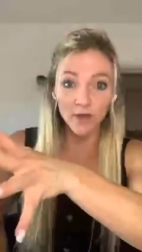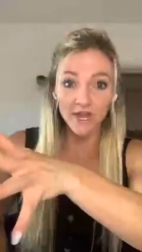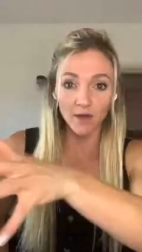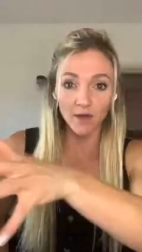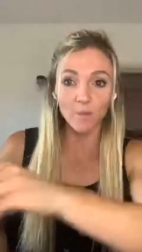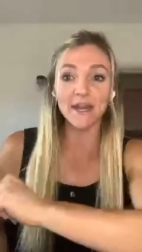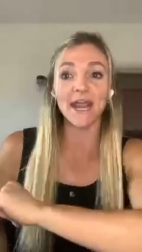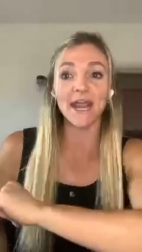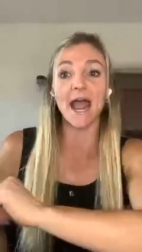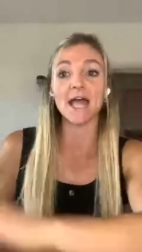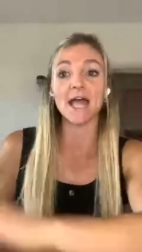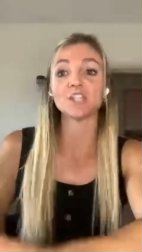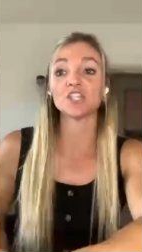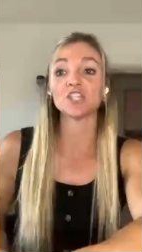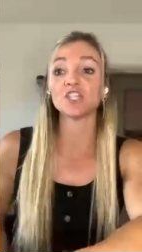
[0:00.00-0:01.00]
week when I
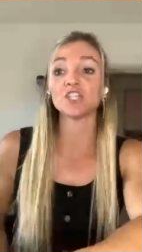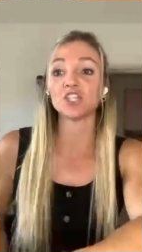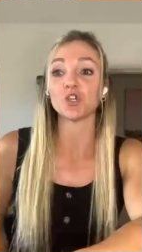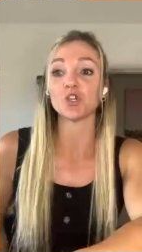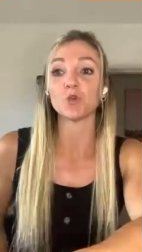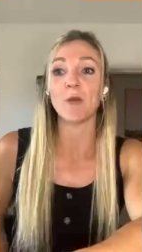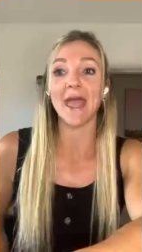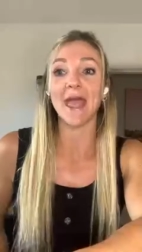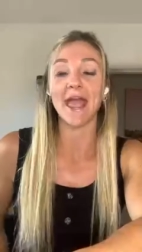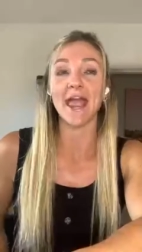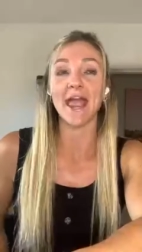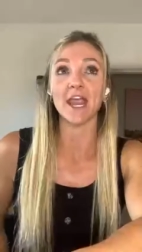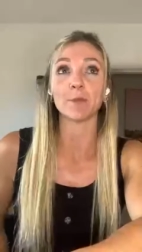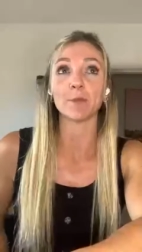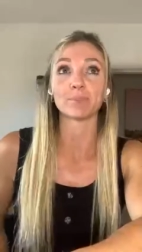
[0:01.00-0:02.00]
had to do
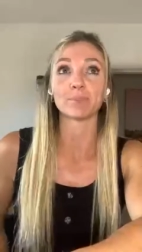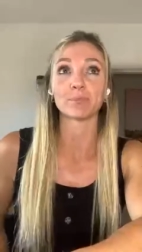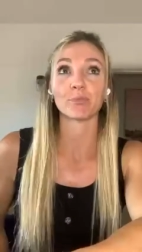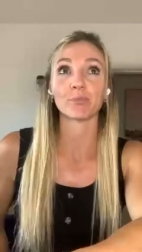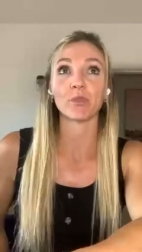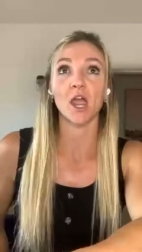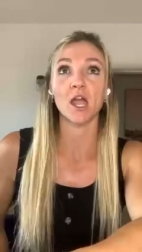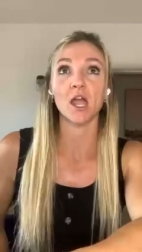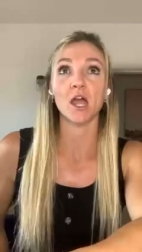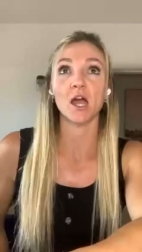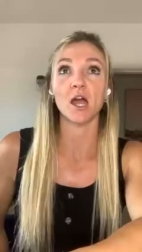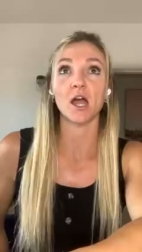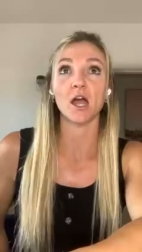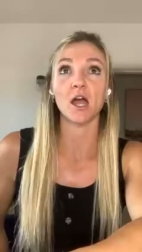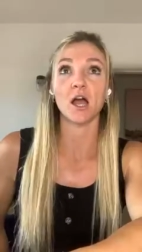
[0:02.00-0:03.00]
a,
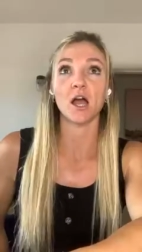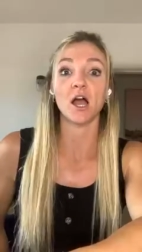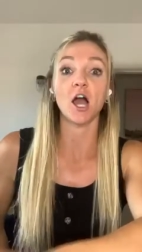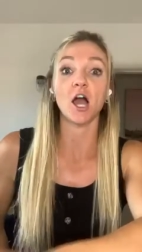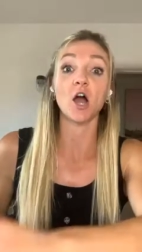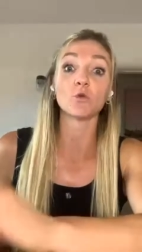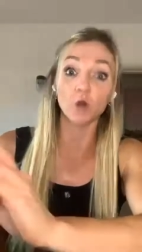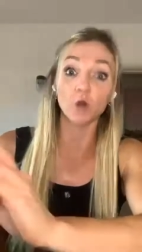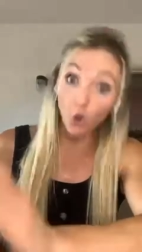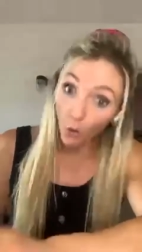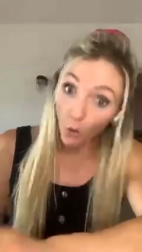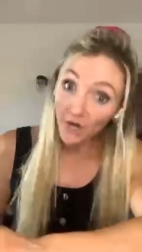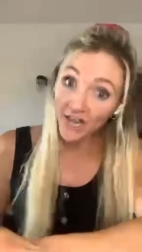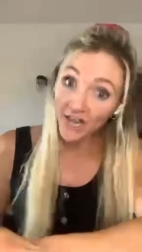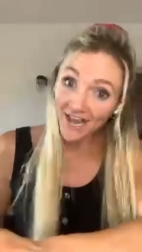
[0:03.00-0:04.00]
a
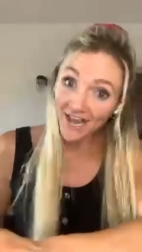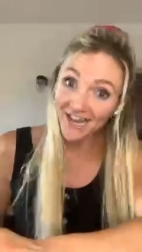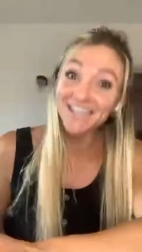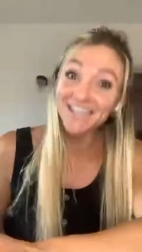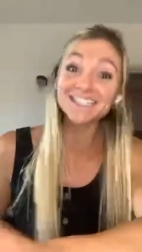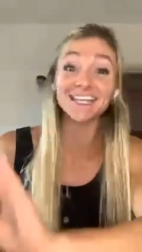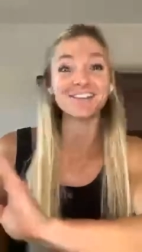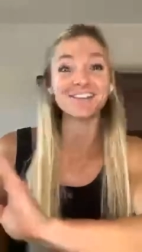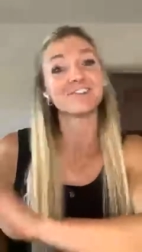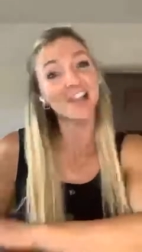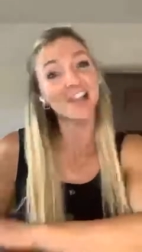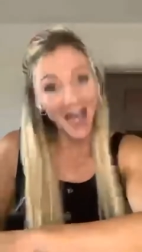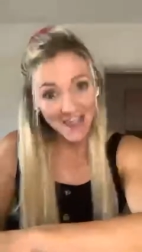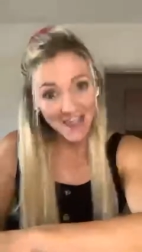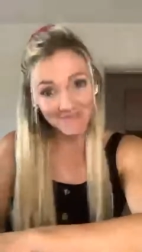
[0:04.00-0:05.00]
recording instead of
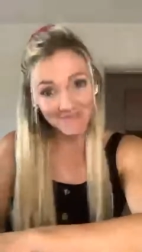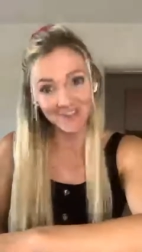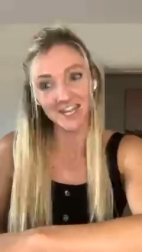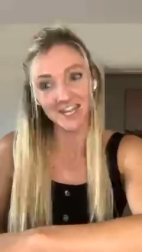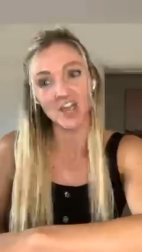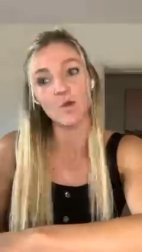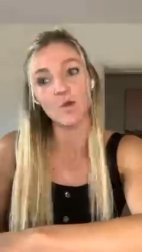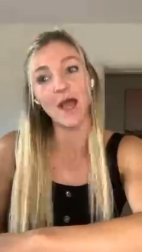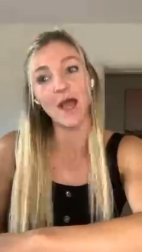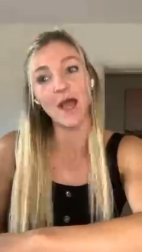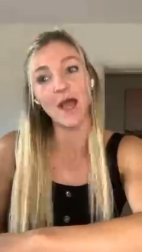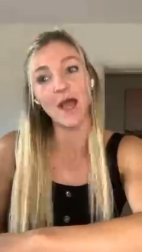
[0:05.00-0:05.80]
live video,